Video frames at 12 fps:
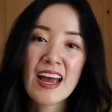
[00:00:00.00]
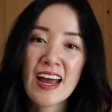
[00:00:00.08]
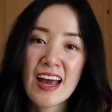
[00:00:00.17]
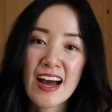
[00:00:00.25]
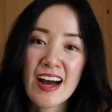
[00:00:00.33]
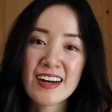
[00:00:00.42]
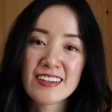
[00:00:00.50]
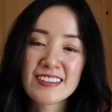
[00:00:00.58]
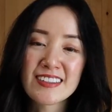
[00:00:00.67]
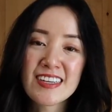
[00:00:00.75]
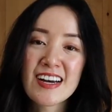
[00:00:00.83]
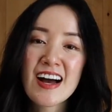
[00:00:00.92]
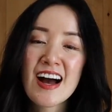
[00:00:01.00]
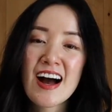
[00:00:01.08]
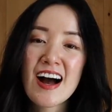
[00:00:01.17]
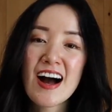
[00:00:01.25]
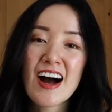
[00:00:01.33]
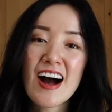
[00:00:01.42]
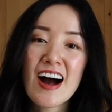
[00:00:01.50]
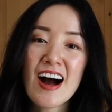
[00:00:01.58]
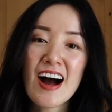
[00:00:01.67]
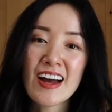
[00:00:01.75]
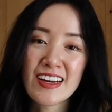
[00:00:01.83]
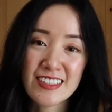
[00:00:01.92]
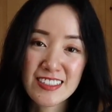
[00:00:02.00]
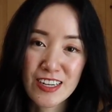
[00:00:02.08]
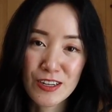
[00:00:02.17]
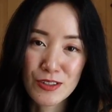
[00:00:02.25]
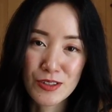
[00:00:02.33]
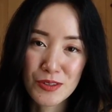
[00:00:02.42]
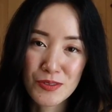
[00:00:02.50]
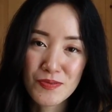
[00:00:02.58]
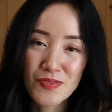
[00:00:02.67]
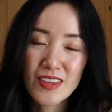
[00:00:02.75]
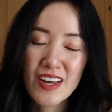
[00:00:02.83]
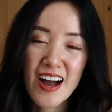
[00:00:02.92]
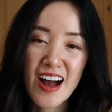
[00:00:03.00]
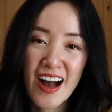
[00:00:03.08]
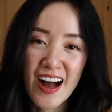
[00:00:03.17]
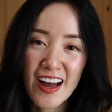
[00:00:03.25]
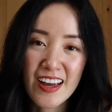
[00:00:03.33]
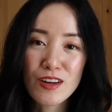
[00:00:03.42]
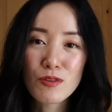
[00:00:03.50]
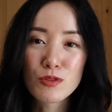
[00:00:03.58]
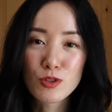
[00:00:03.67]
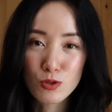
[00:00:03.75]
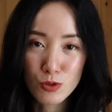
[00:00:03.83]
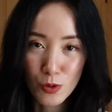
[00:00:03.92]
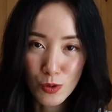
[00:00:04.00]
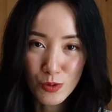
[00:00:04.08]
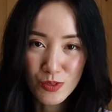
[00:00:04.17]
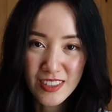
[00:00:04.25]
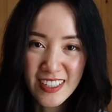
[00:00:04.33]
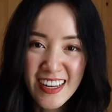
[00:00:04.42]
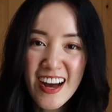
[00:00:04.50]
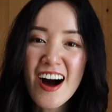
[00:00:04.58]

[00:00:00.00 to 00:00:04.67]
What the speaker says: and I gotta tell you, I was sold